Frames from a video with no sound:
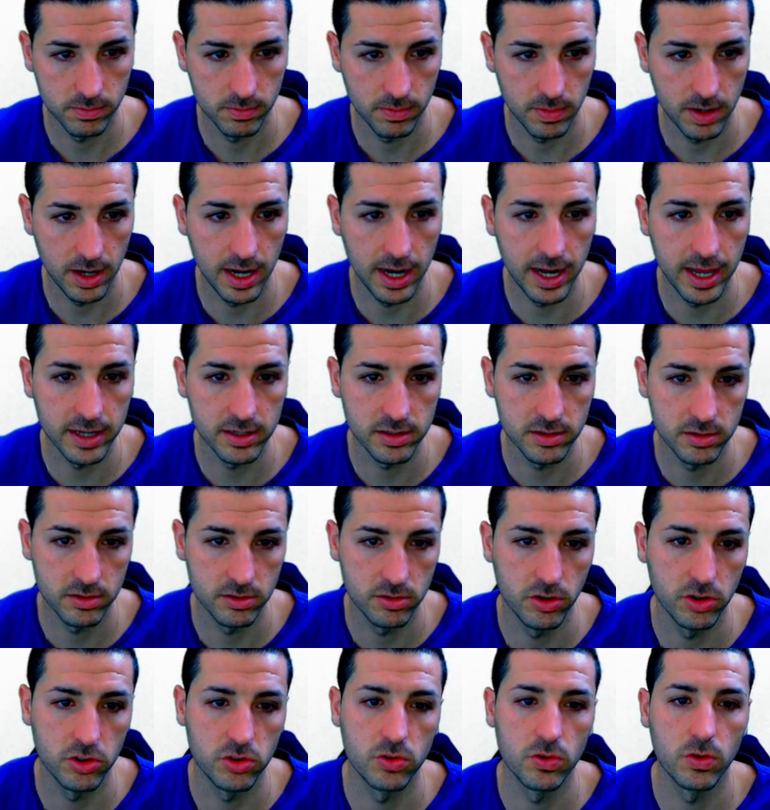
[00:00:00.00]
less, so
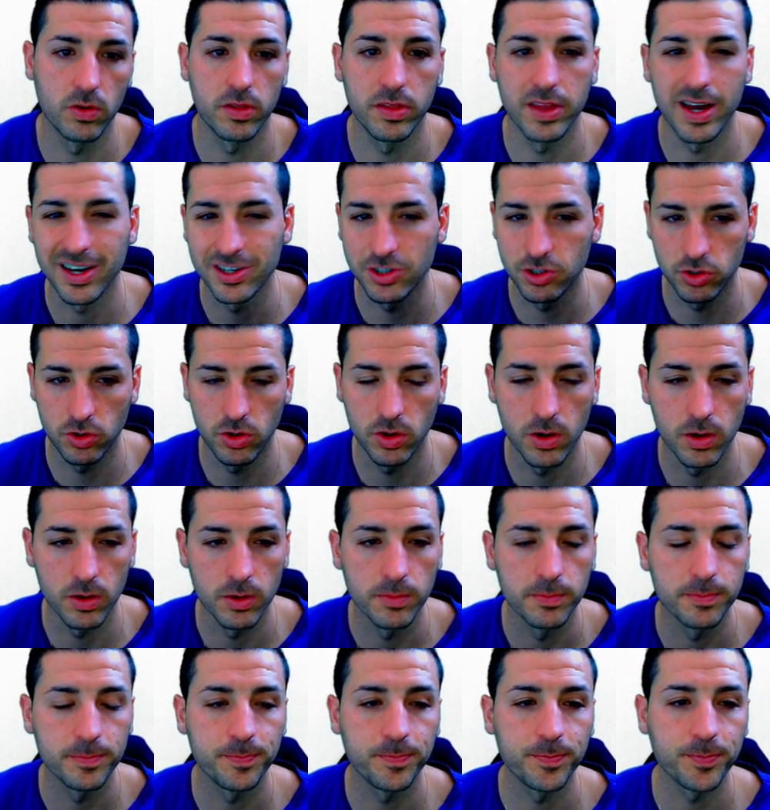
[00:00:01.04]
it's not that strong.
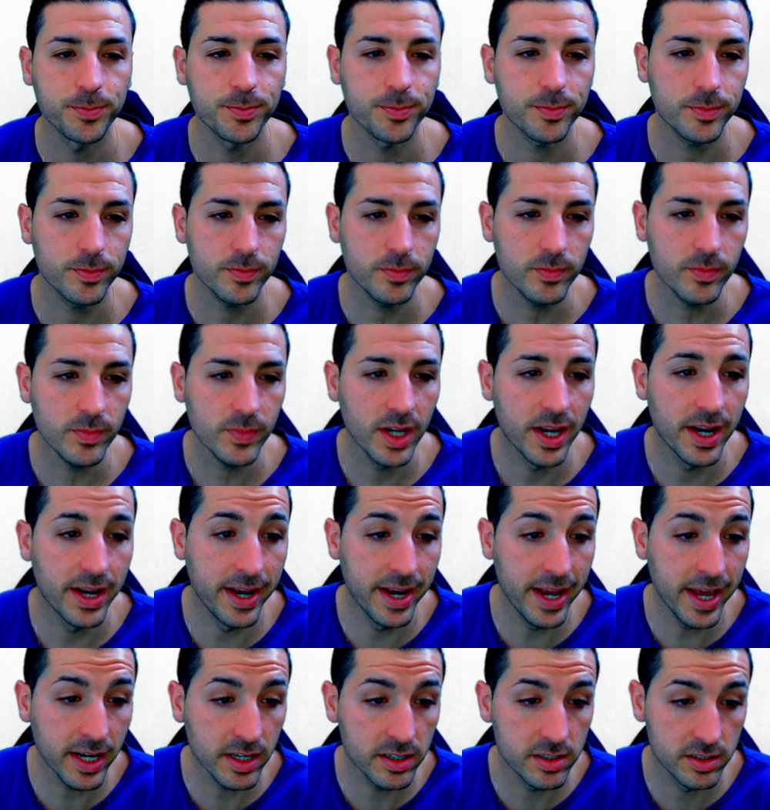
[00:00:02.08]

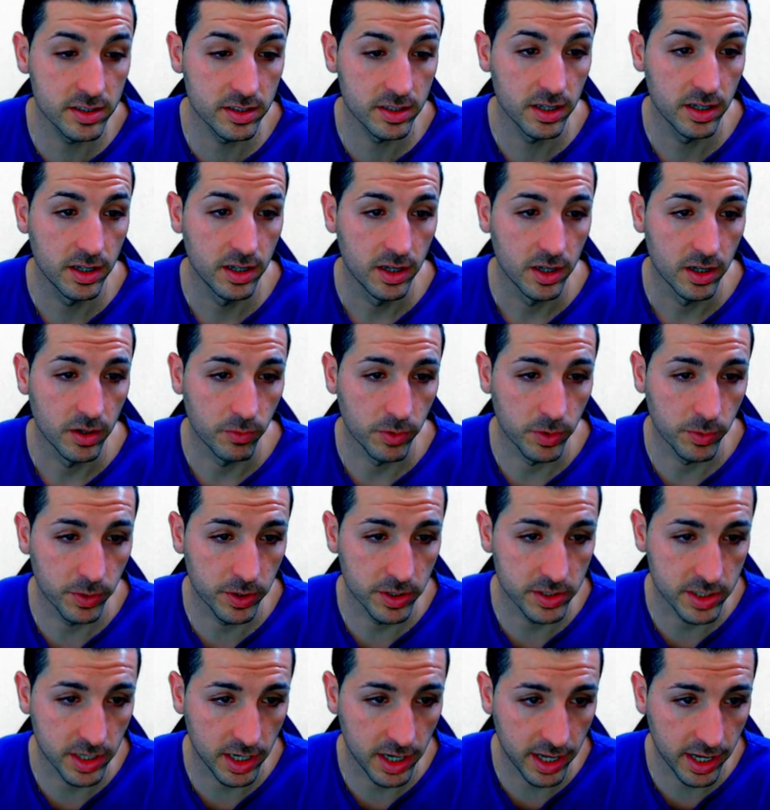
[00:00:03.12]
Next, we want to
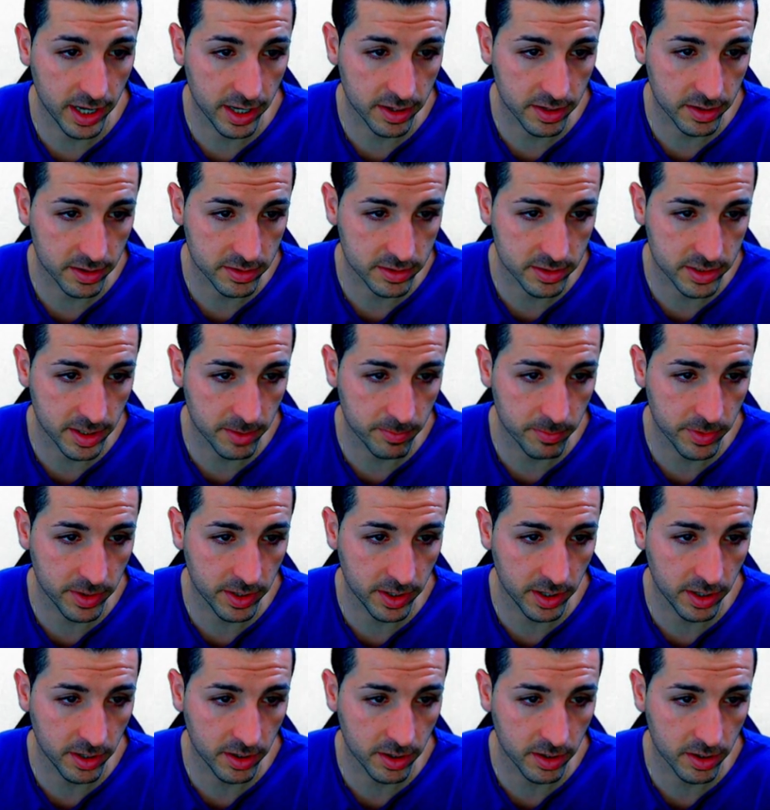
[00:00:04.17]
select
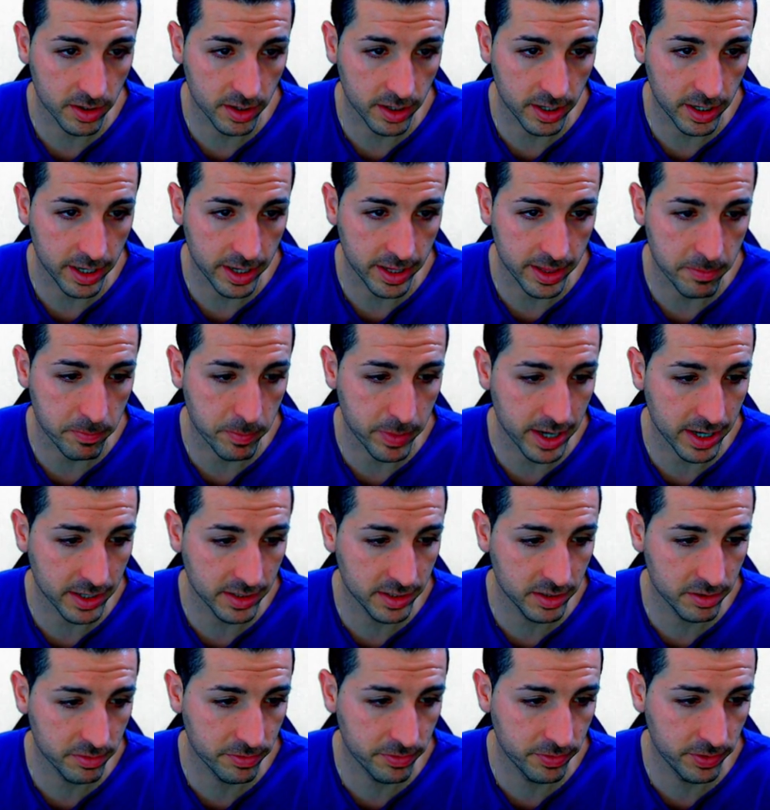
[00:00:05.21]
something, the
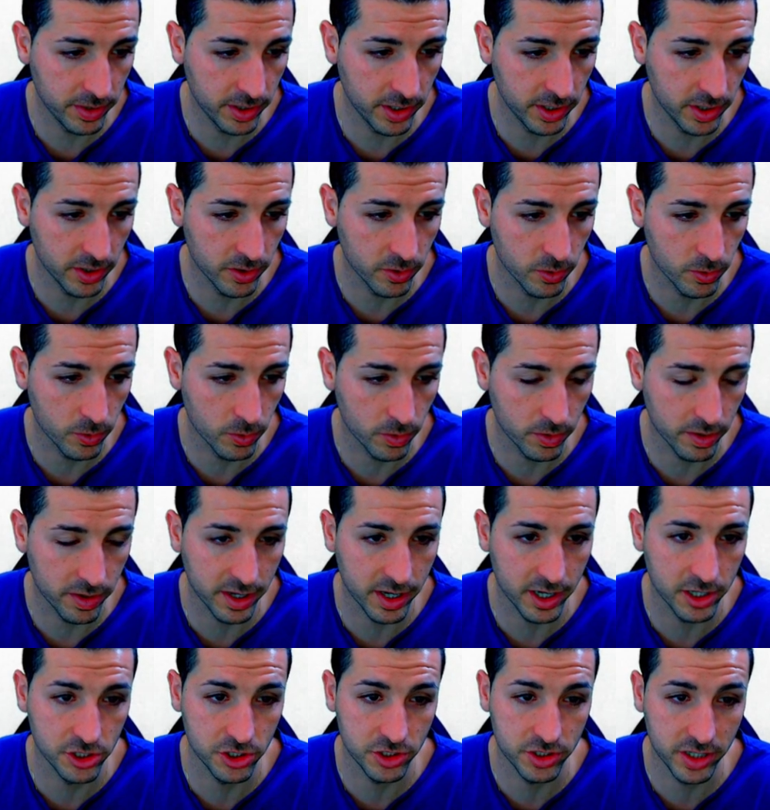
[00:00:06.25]
partner fee or the
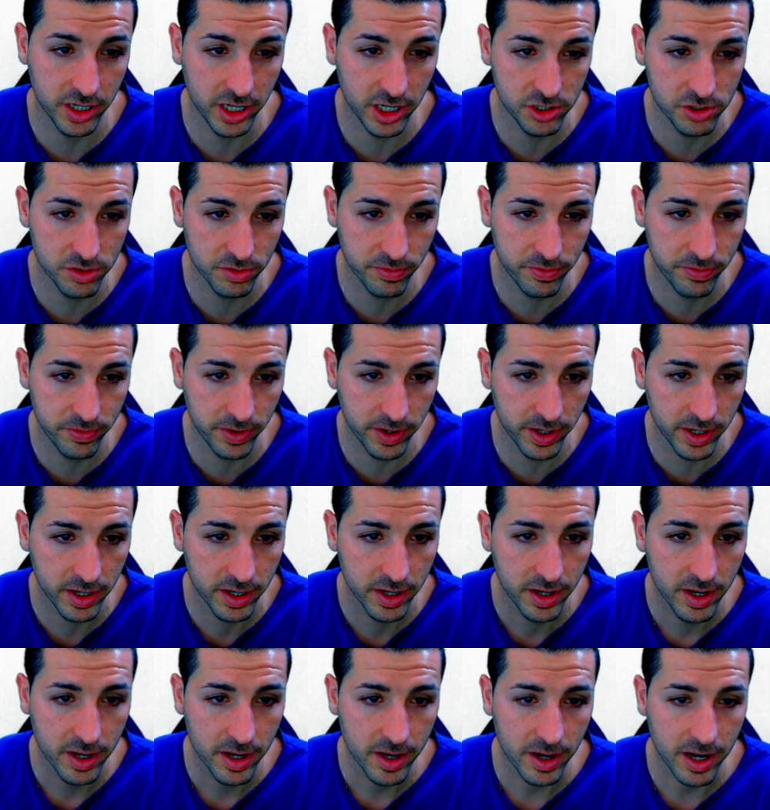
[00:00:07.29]
registration fee.
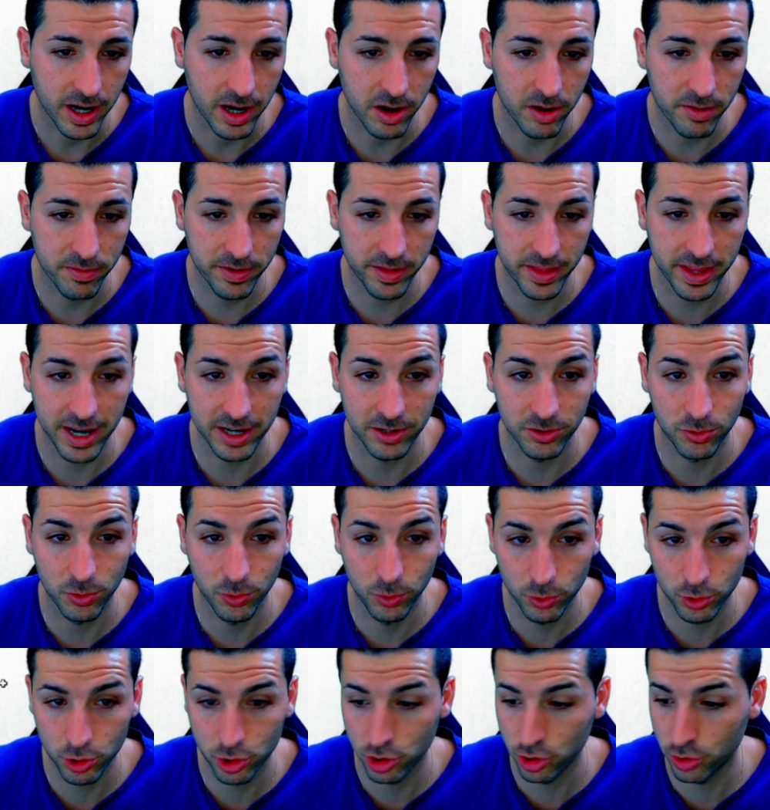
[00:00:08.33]
However, they are too
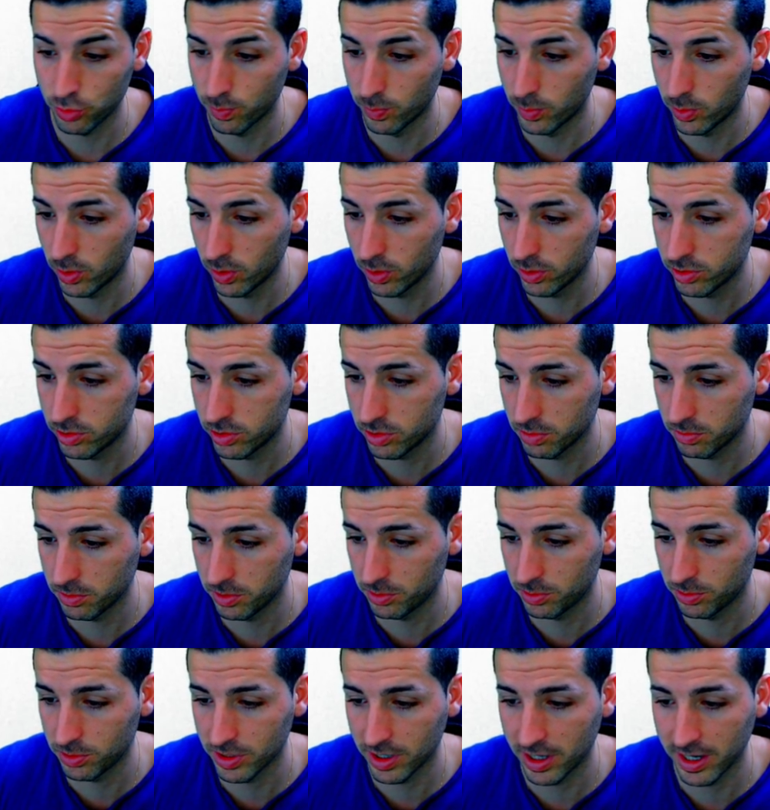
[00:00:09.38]
small, so we need
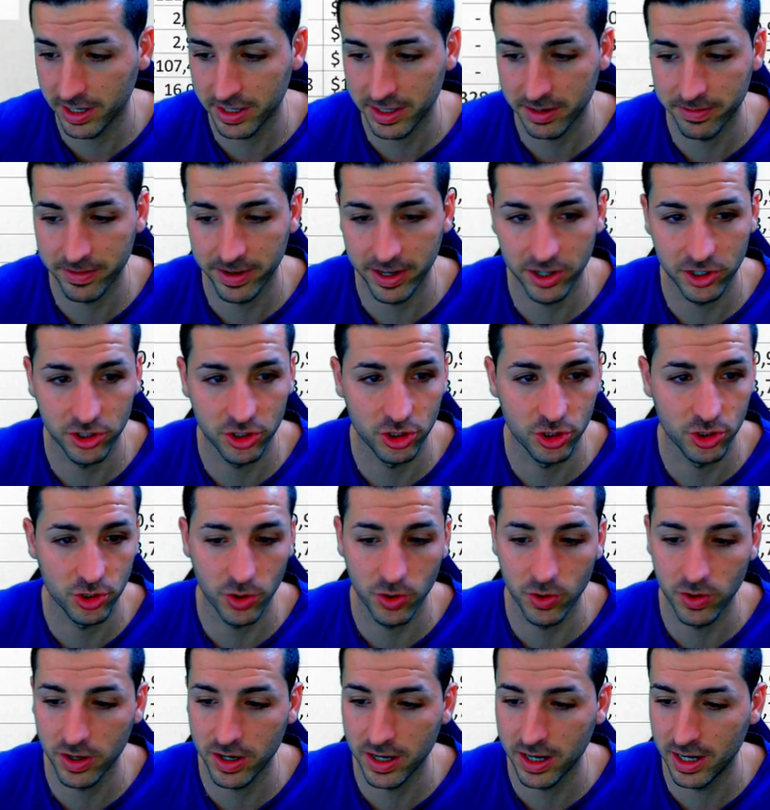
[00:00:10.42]
to select a very
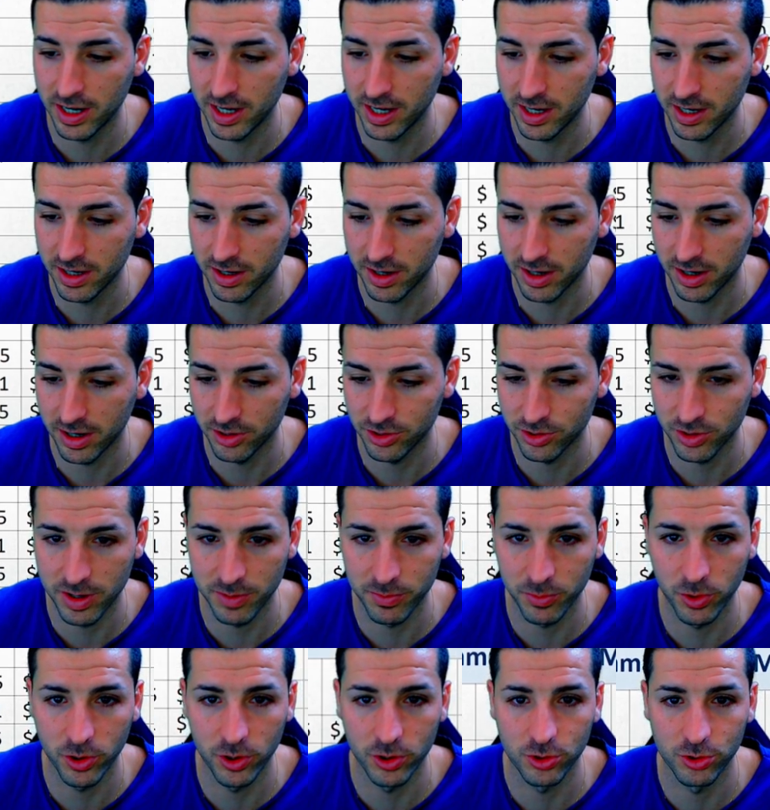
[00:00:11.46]
strong color. So I'm
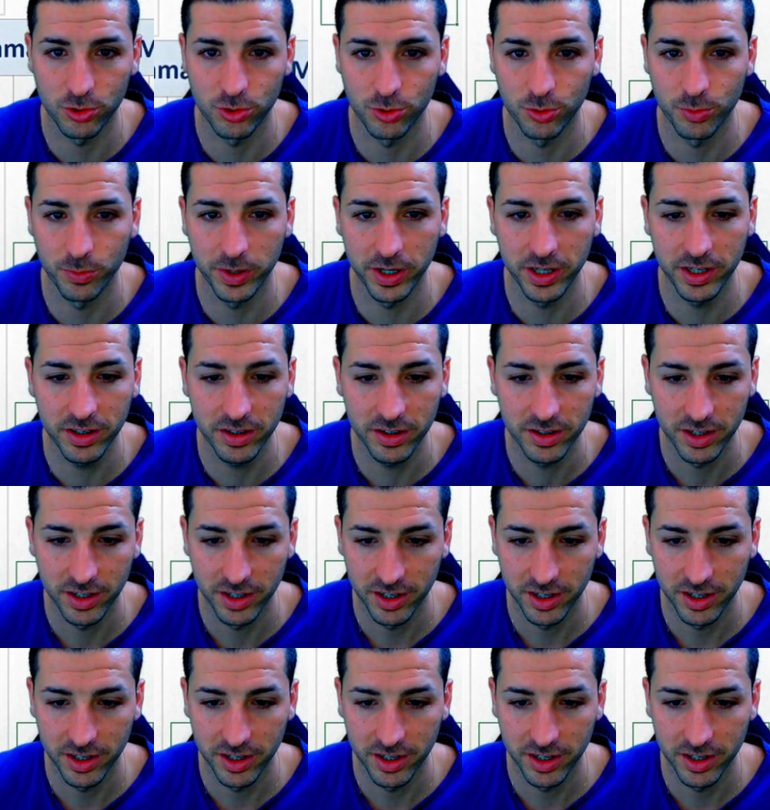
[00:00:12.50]
going to zoom in.